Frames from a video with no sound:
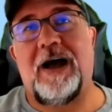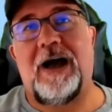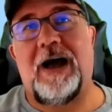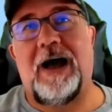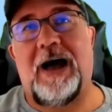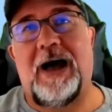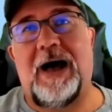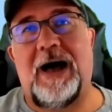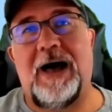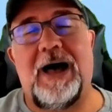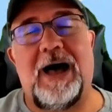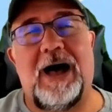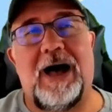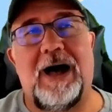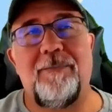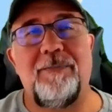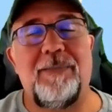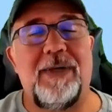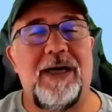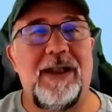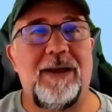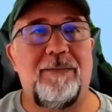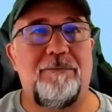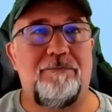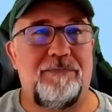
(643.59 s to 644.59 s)
I'm not
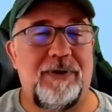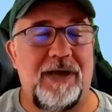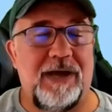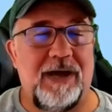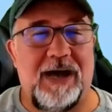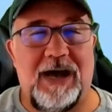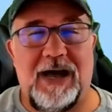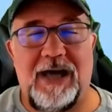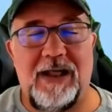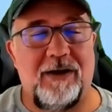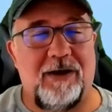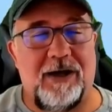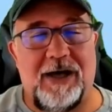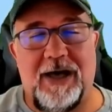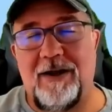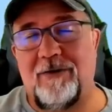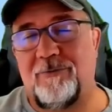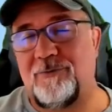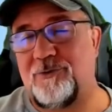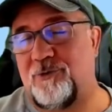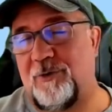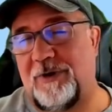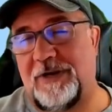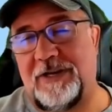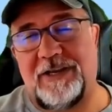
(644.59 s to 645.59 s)
a bit. I don't
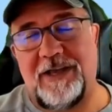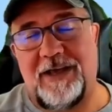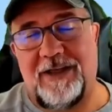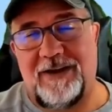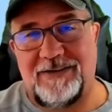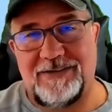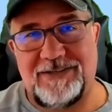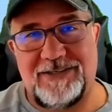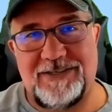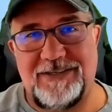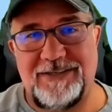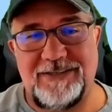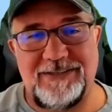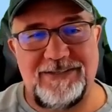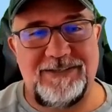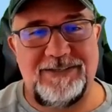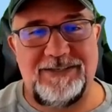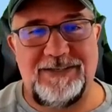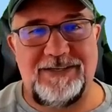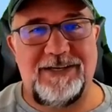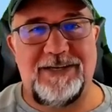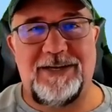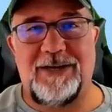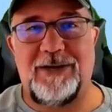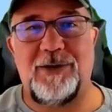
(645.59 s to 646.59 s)
drink Guinness
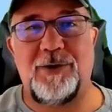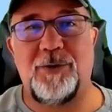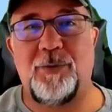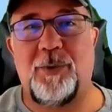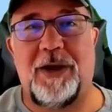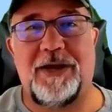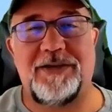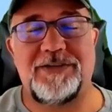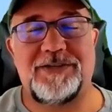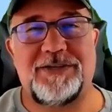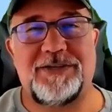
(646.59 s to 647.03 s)
in the U.S.